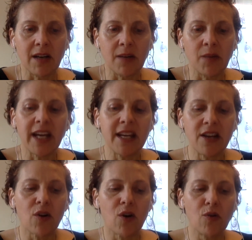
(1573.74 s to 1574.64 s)
what I
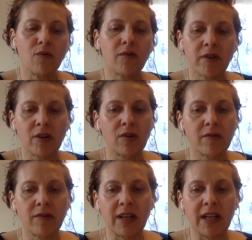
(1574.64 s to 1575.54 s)
hear over and
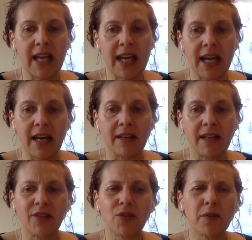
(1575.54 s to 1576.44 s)
over and again,
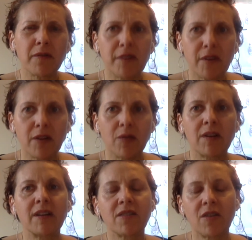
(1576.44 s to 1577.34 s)
and sort of fairly
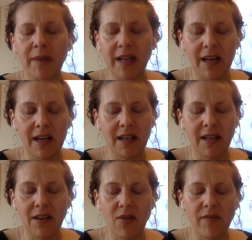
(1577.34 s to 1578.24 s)
quickly, is, "Oh my God,
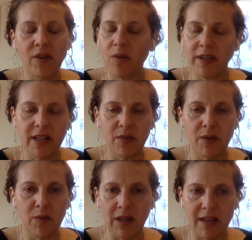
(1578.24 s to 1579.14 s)
you have no idea what
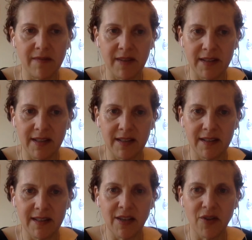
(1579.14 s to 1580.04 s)
a relief this
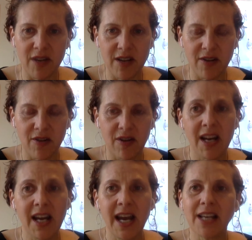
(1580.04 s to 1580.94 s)
is that you're here,"
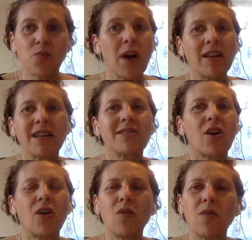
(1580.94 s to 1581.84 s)
as well as,
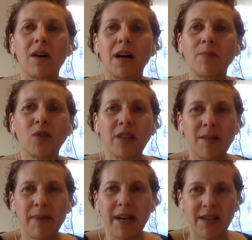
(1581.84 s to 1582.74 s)
"Oh, I'm really
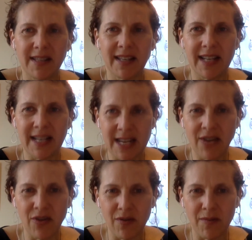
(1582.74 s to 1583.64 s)
embarrassed that I need
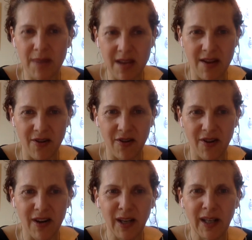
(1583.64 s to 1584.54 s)
you to be
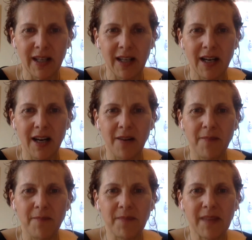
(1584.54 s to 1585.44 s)
here." Yeah.
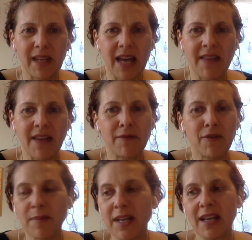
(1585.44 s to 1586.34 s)
Um, and then
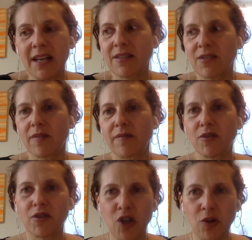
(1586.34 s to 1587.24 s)
for me, it's sort of
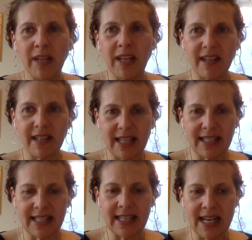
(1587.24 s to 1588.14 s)
there's nobody that
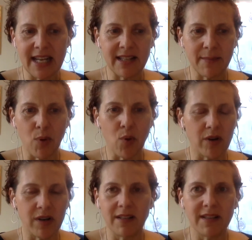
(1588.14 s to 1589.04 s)
doesn't need
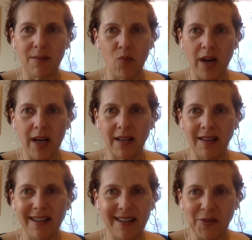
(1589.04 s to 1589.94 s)
support in some way.
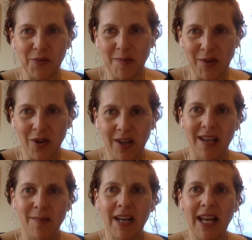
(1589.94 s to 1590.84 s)
Like as we've been
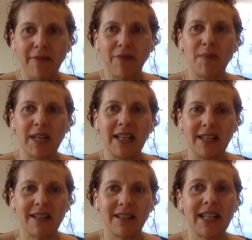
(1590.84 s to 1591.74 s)
talking about, everybody
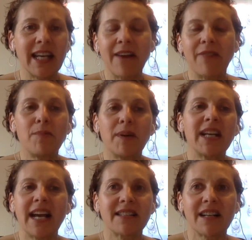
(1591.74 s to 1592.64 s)
does, and everybody
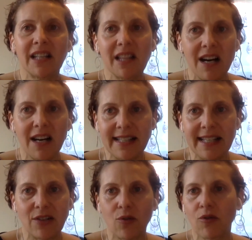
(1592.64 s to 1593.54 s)
has a
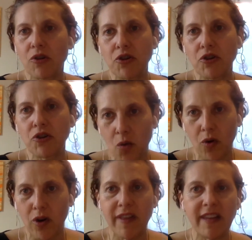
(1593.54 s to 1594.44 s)
closet or a mm-hmm.
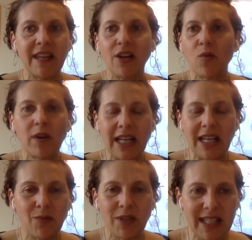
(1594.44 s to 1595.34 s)
drawer mm-hmm. that they don't want
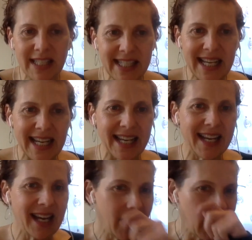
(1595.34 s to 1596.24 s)
anyone to see.
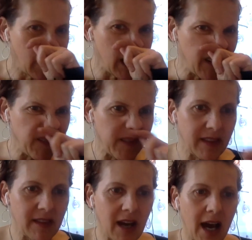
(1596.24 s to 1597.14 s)
Um,
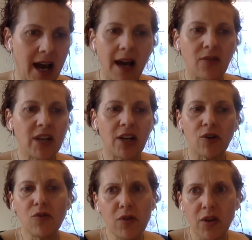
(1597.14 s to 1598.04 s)
I, don't care
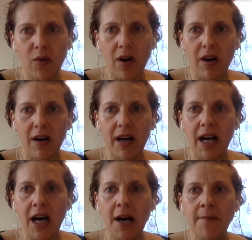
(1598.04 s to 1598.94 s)
who you are,
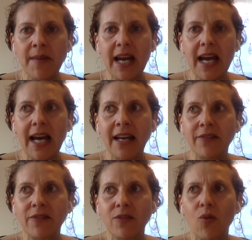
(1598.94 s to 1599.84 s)
mm-hmm. um,
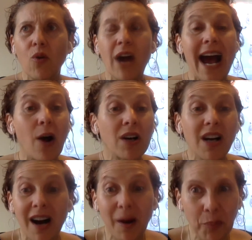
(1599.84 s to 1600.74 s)
and or how
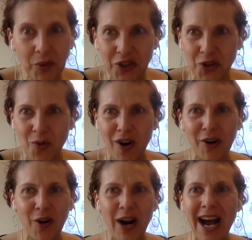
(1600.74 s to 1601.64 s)
accomplished you
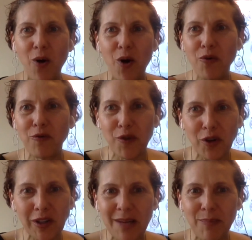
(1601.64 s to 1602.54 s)
are, or how
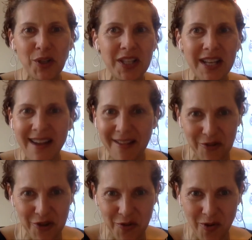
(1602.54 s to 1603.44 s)
overtly put
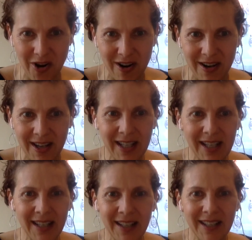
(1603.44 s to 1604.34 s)
together you are.
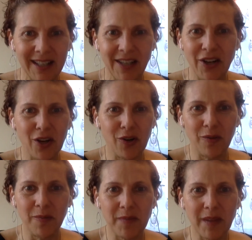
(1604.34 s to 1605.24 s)
You
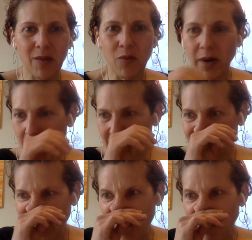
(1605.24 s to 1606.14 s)
know what
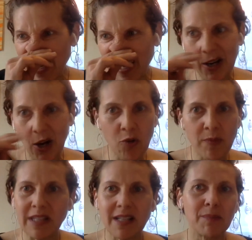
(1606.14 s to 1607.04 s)
what's happening at home
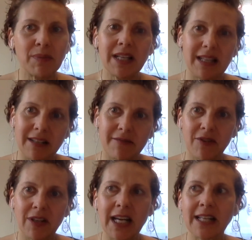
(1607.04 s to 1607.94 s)
is completely
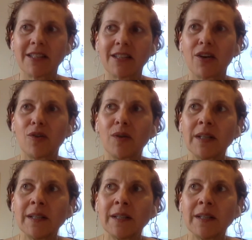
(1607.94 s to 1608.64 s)
different, and so